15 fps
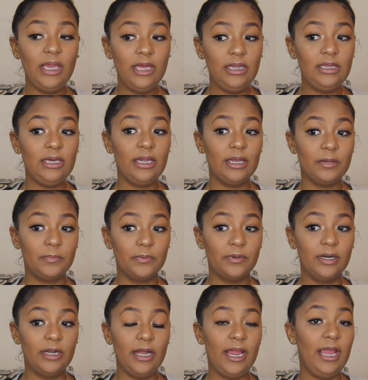in the
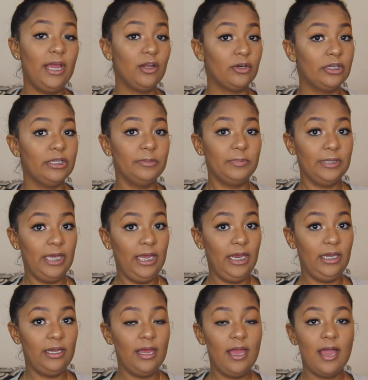airport and on the
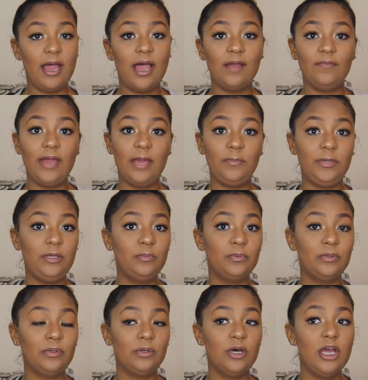plane. I've had
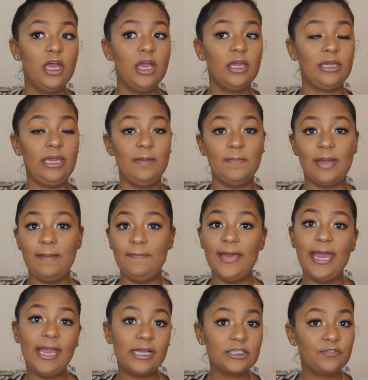people get my
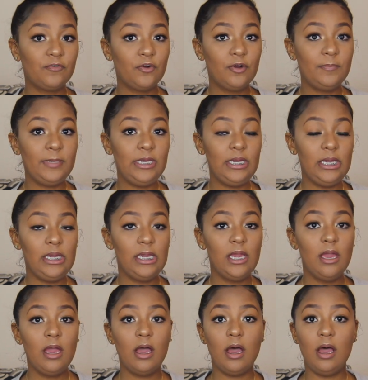bags for me.
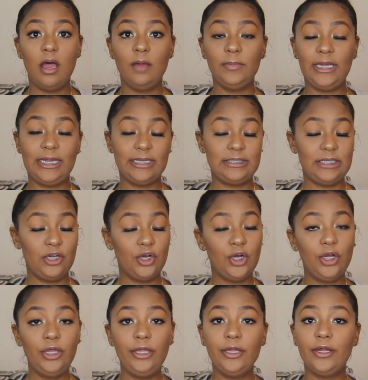Like I said
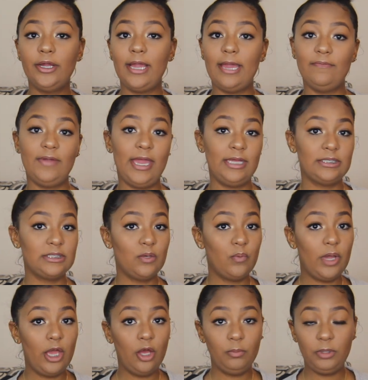earlier, I've had
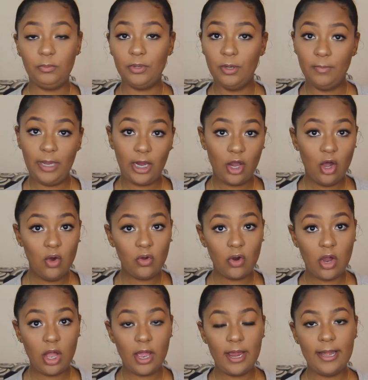someone help me put my coat
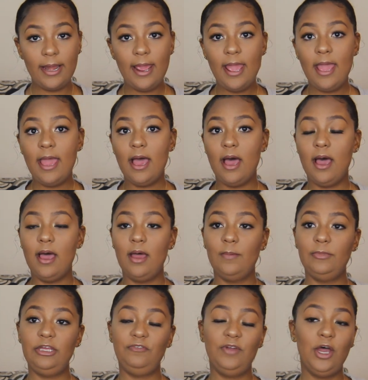on.
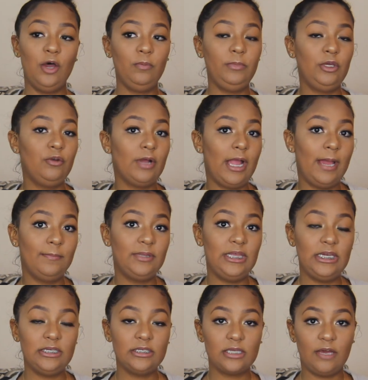They've helped me grab
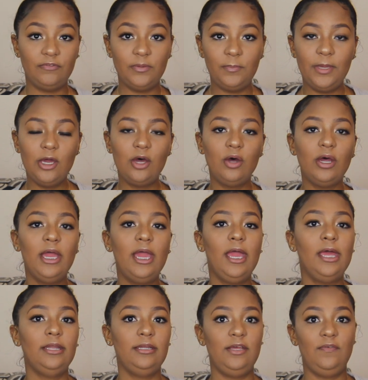things off the belt.
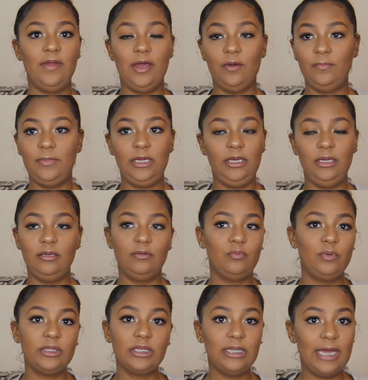They've helped me
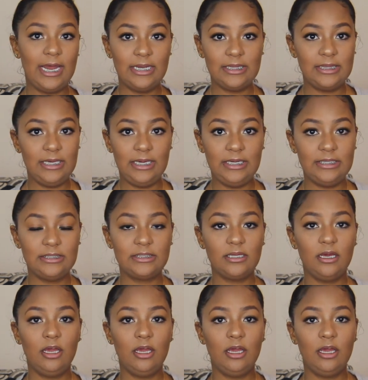with a lot of things.